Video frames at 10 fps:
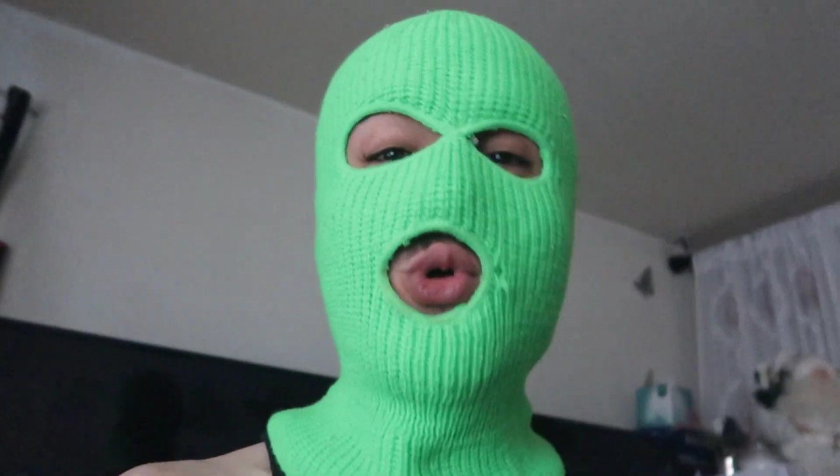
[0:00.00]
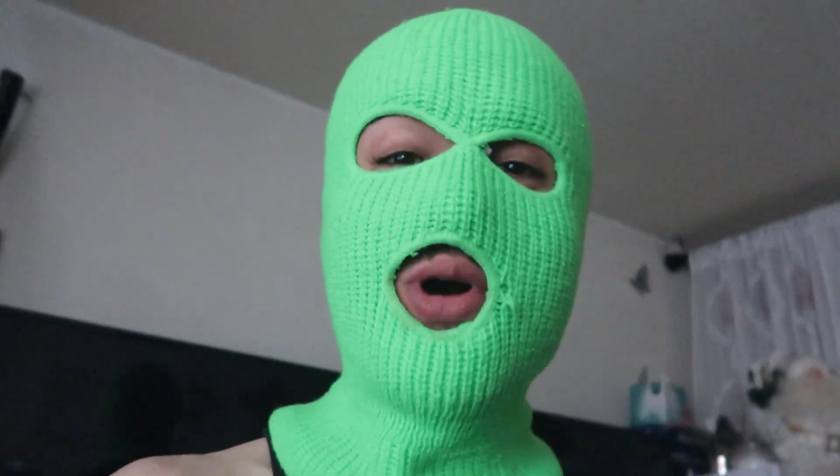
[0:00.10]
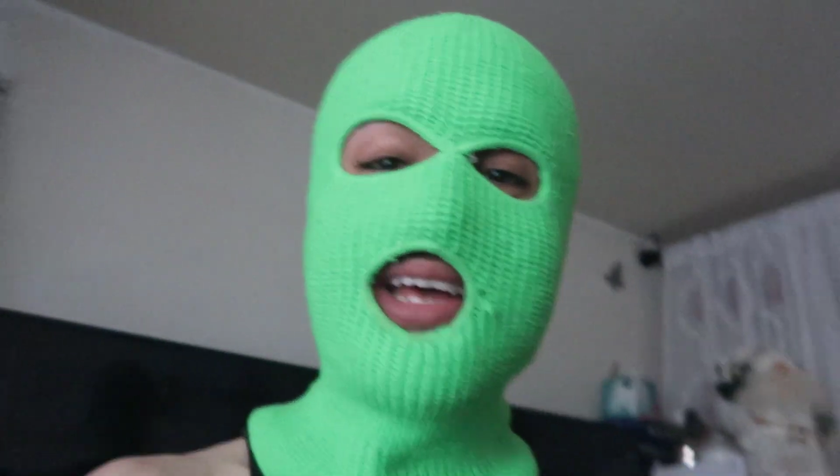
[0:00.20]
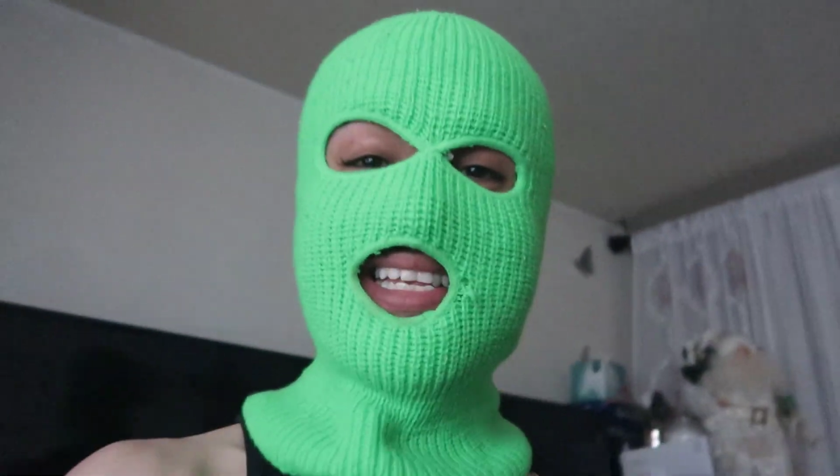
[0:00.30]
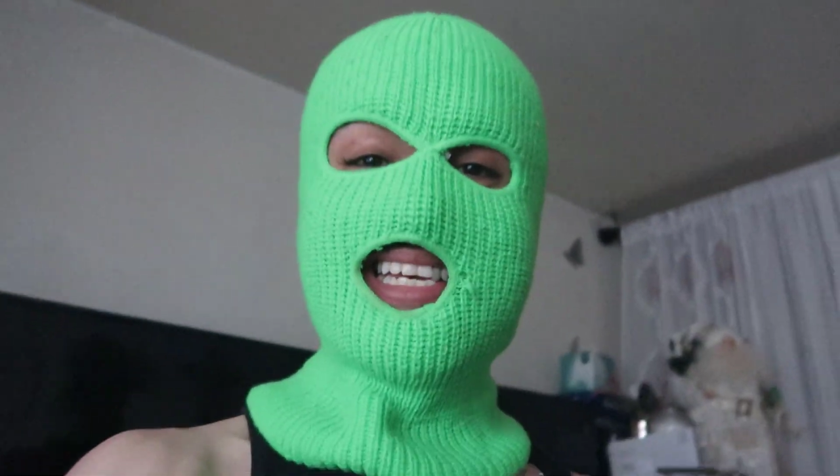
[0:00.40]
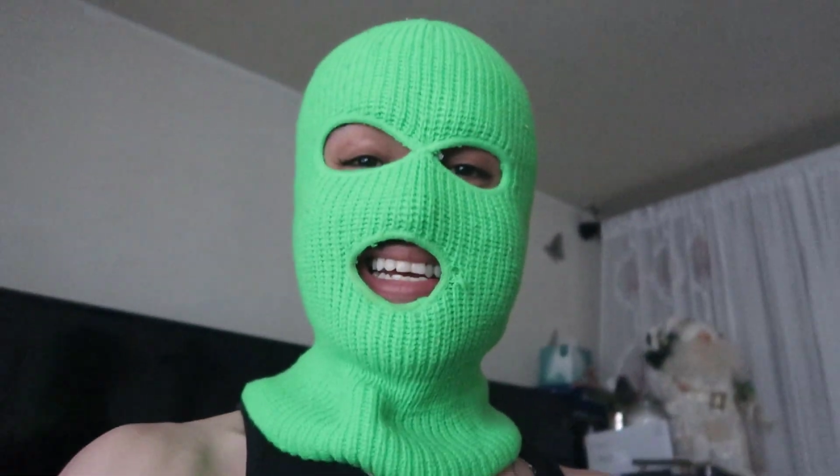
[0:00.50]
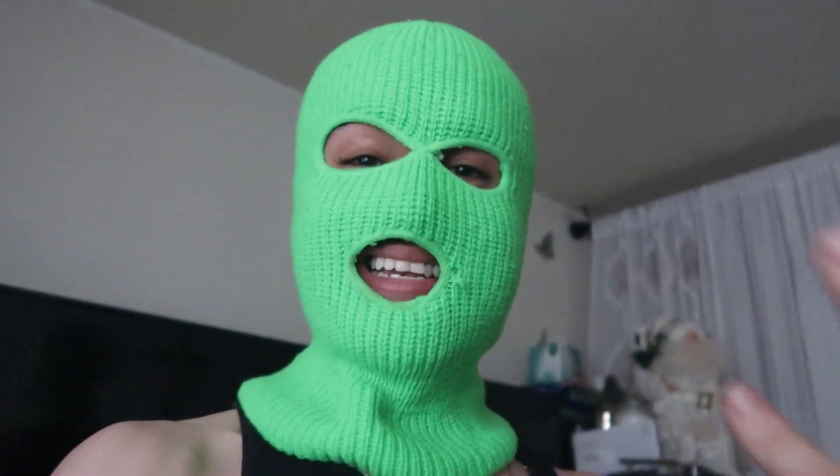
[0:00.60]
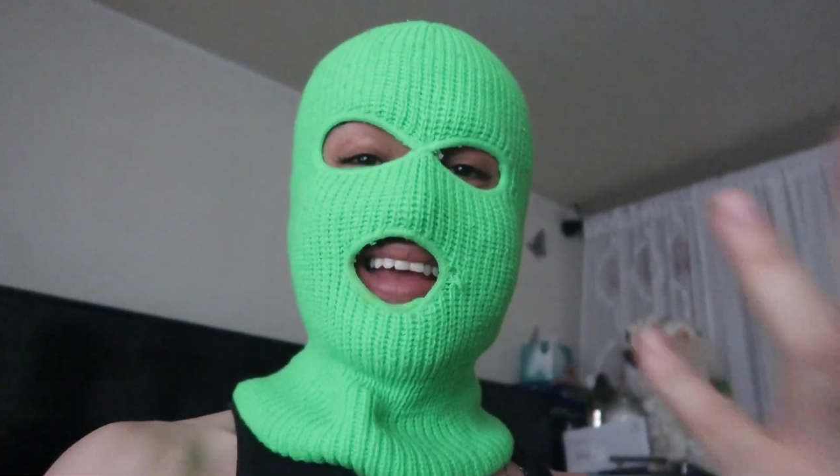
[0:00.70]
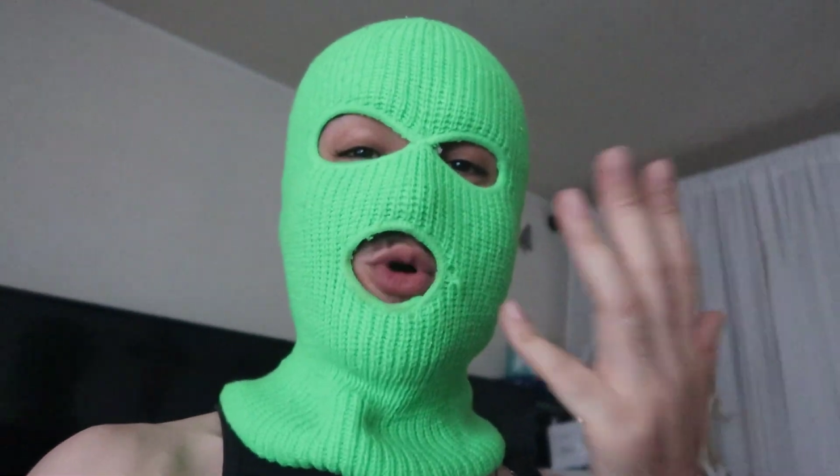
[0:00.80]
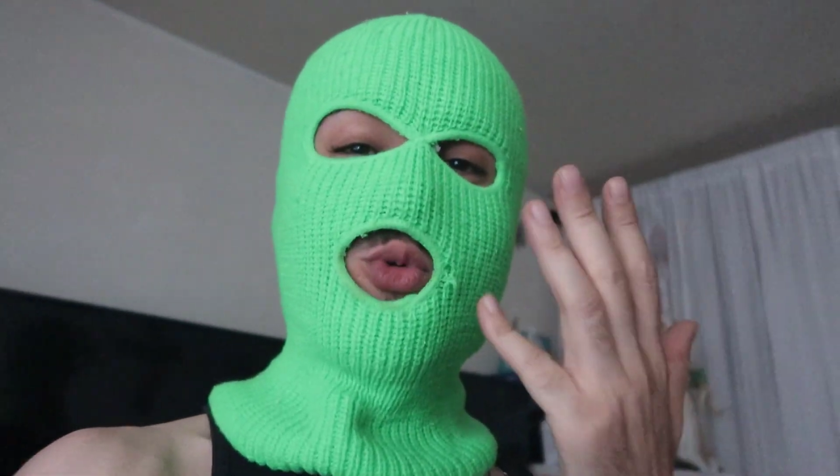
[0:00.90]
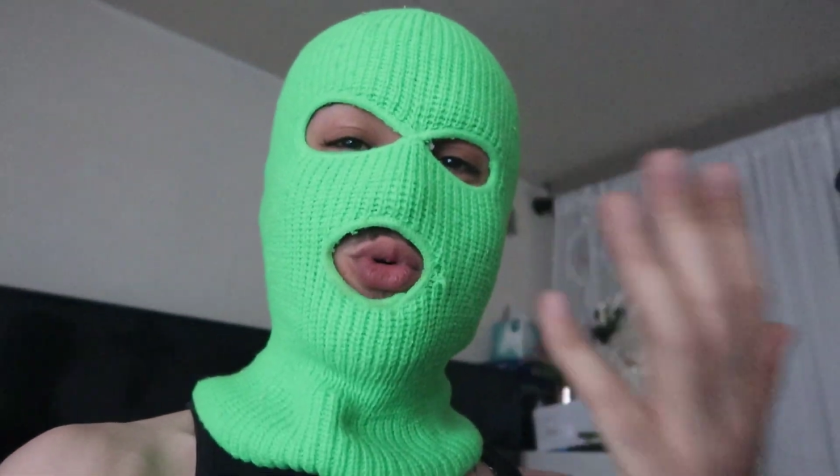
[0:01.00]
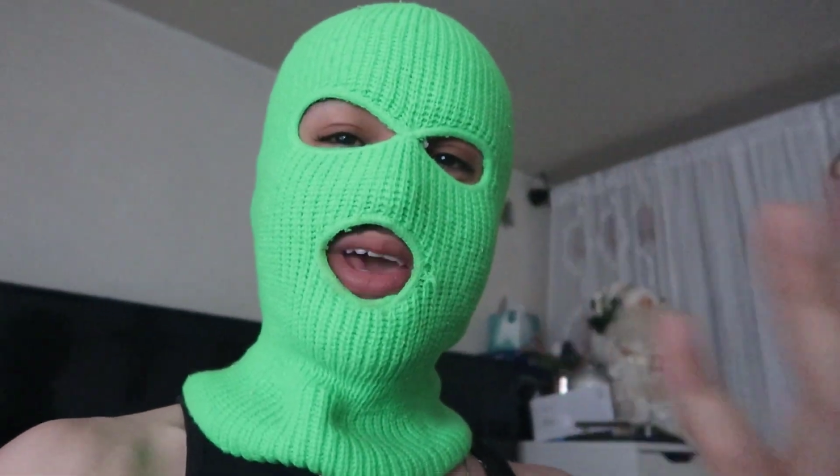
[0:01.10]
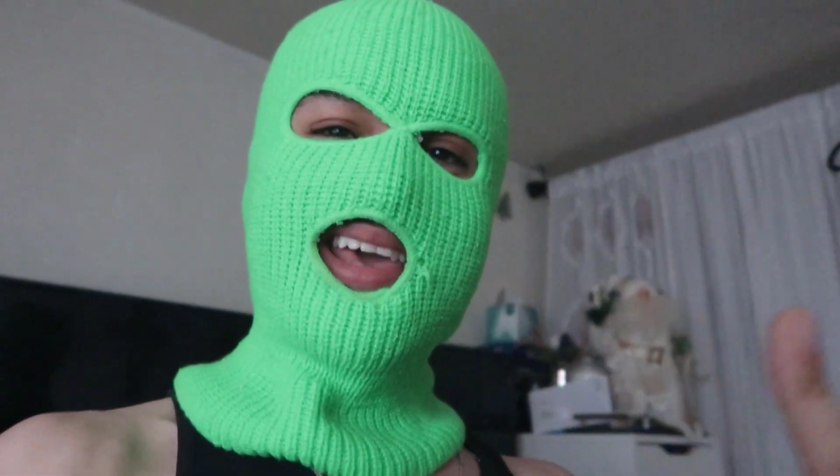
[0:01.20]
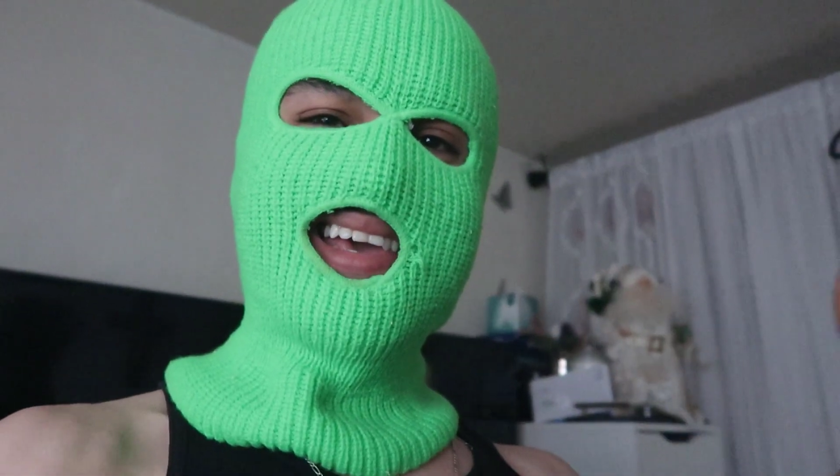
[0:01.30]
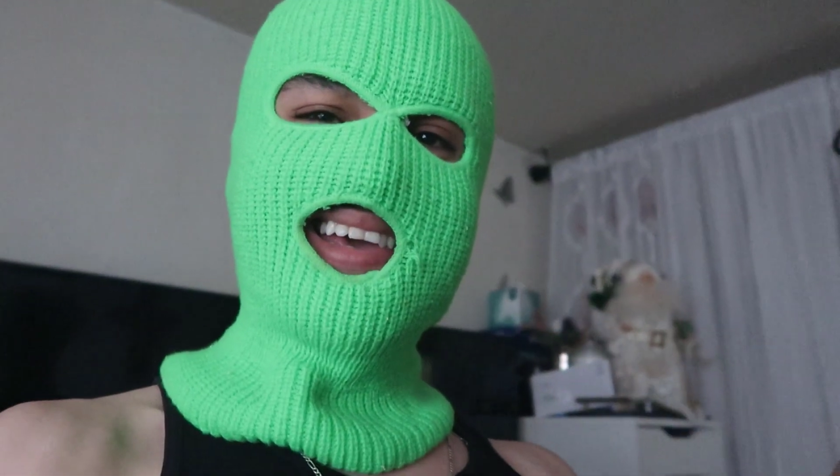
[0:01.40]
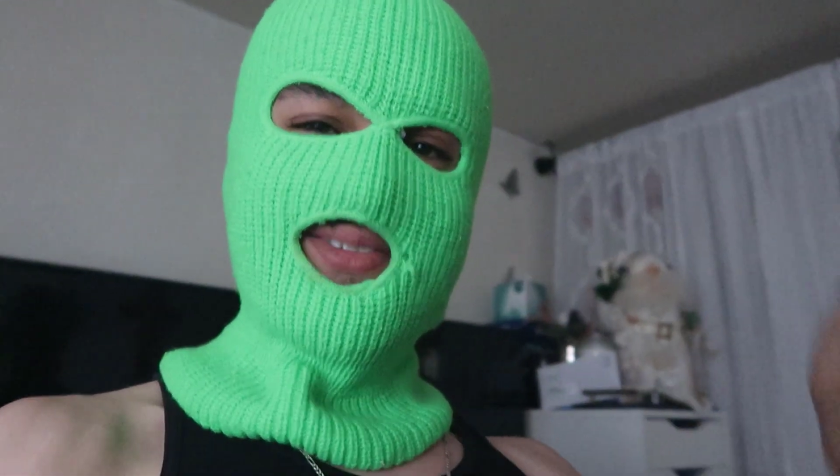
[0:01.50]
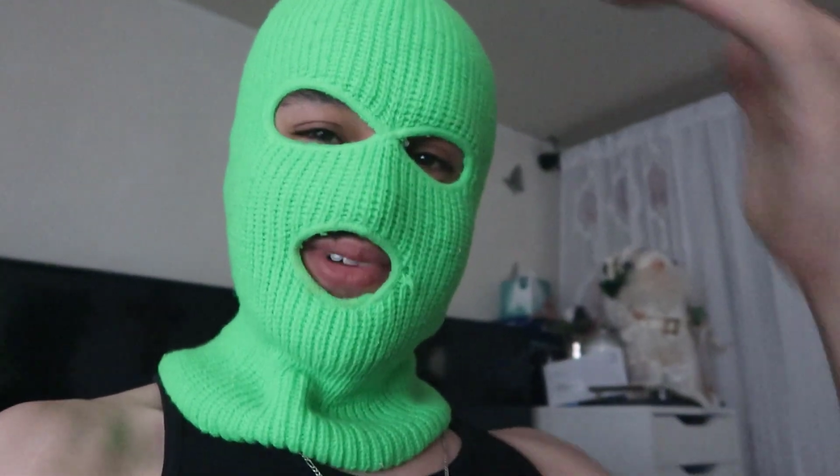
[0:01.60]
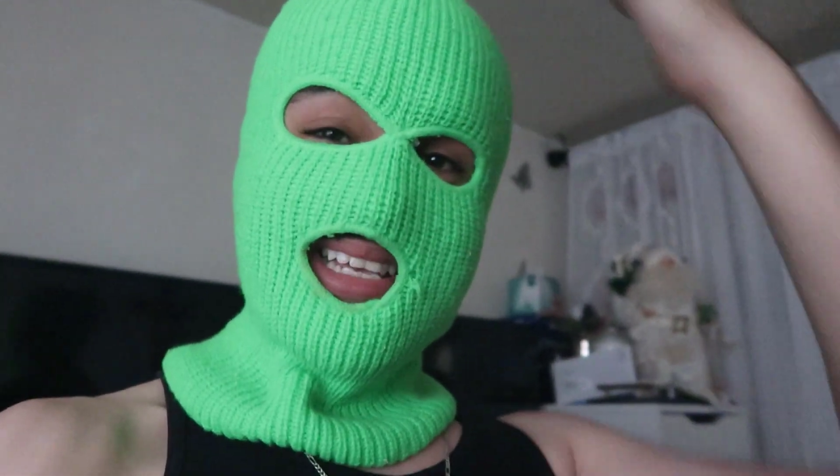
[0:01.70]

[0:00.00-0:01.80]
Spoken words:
quitting weed.